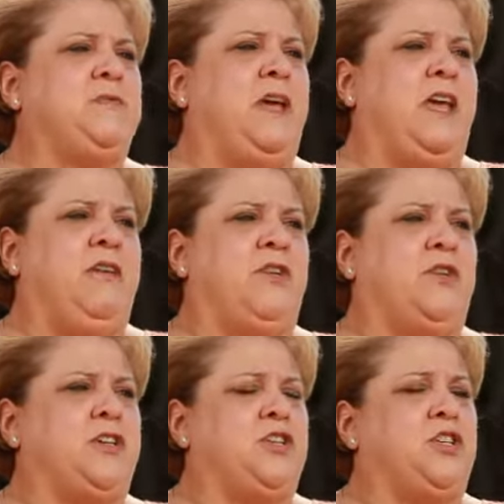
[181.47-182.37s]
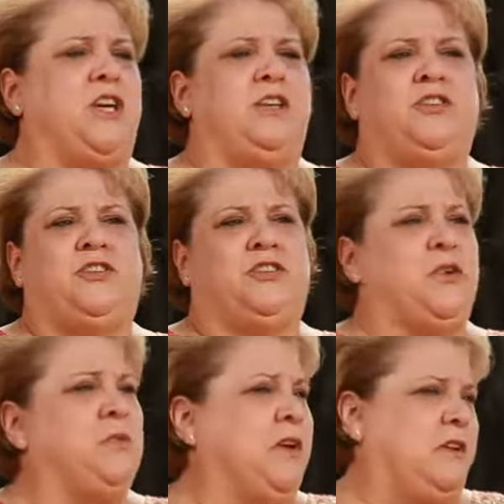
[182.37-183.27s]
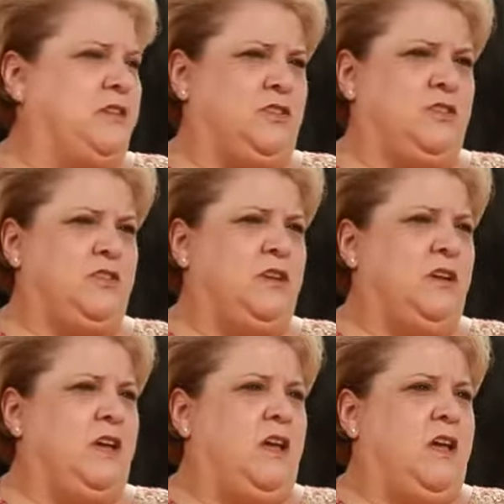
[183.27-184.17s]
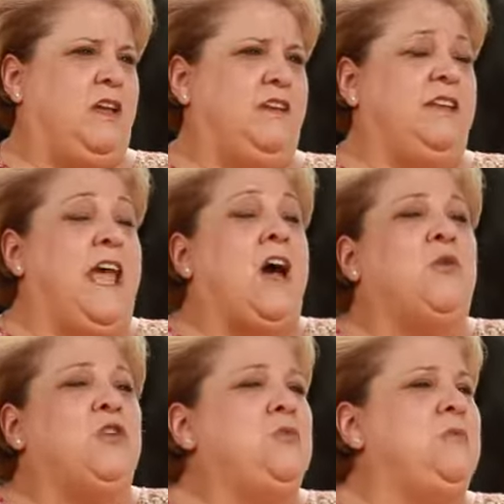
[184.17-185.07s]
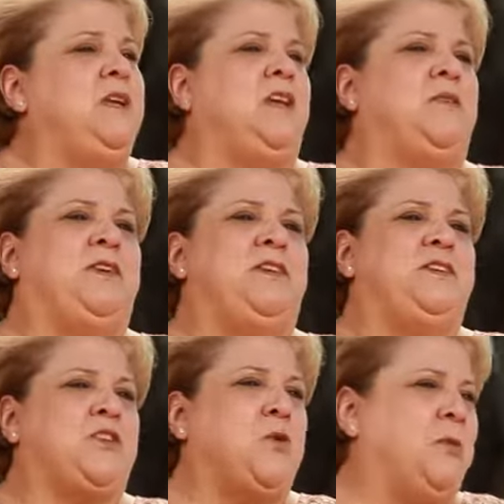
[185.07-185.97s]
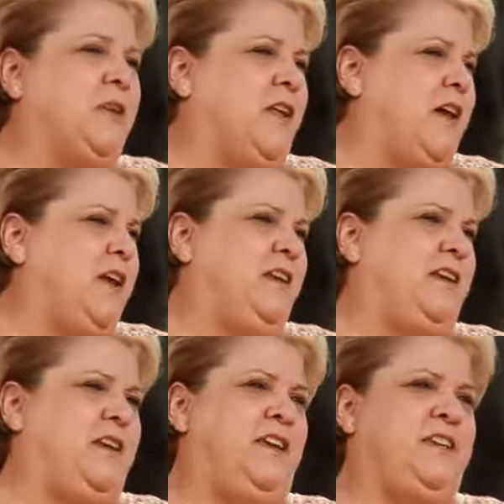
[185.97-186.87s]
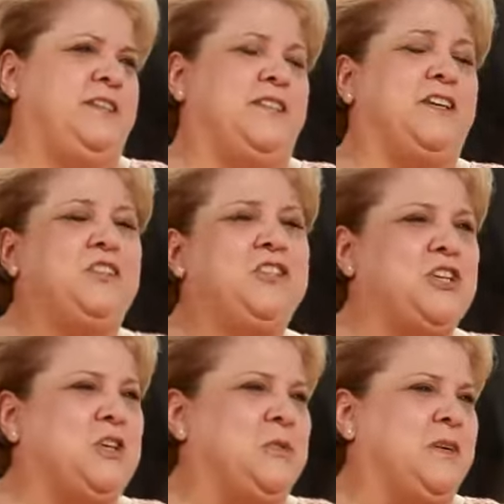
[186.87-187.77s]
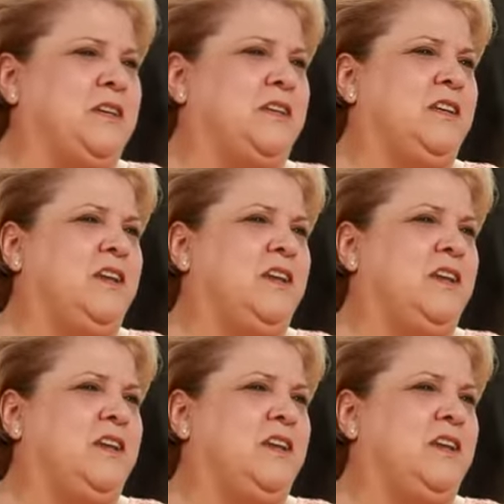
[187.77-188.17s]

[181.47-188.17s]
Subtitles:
behavior has changed so much. Now when you meet him, he's so polite. He's such a gentleman.